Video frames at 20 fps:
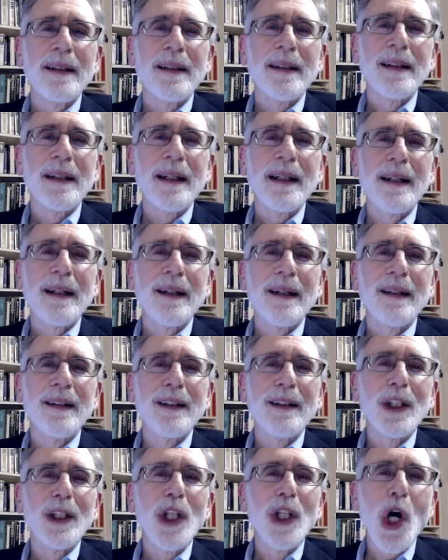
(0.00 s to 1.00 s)
uh,
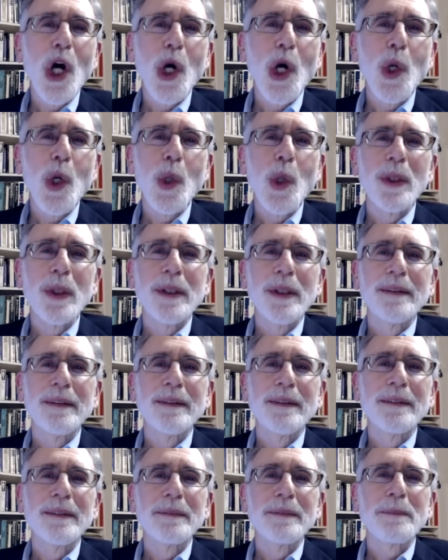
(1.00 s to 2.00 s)
low
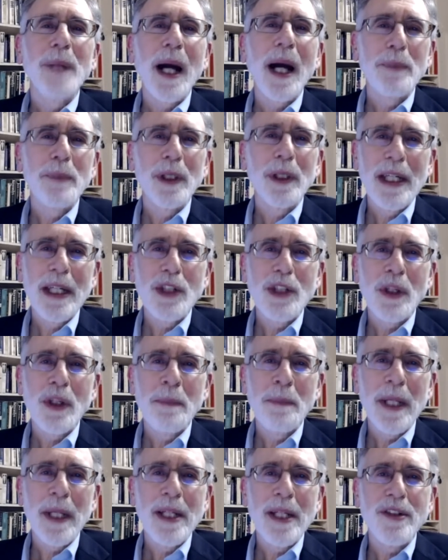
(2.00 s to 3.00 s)

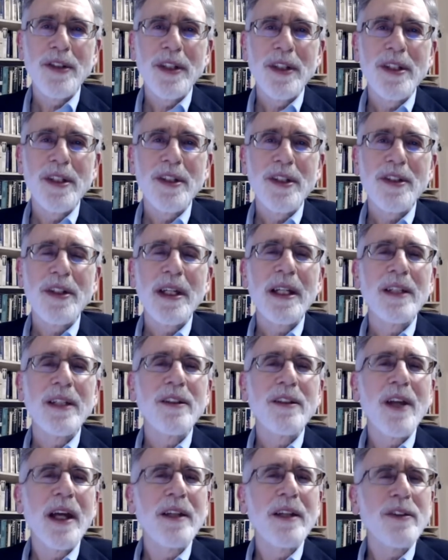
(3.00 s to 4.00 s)
population bases. And,
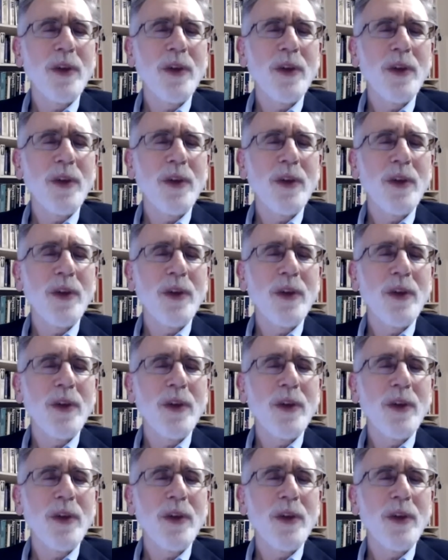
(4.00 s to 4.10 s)
and so